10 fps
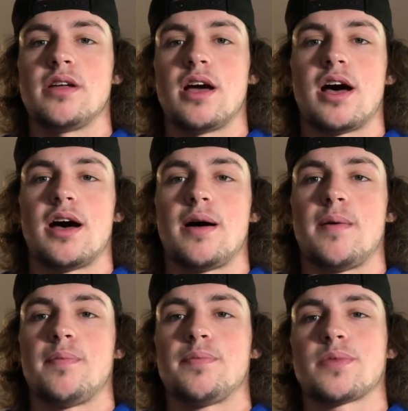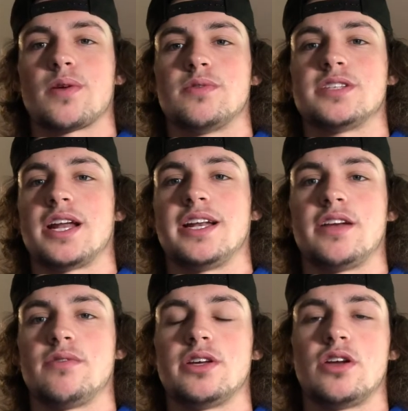was that I
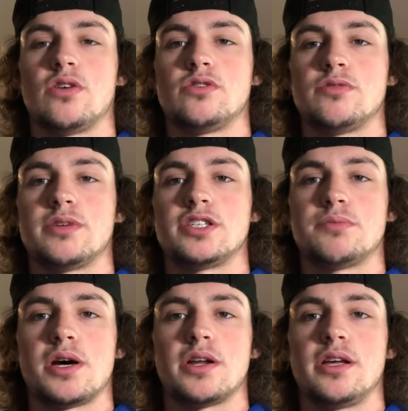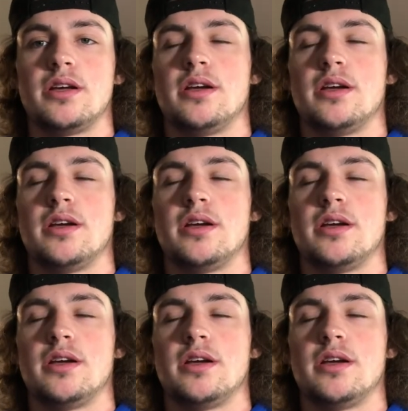didn't really know too much about it,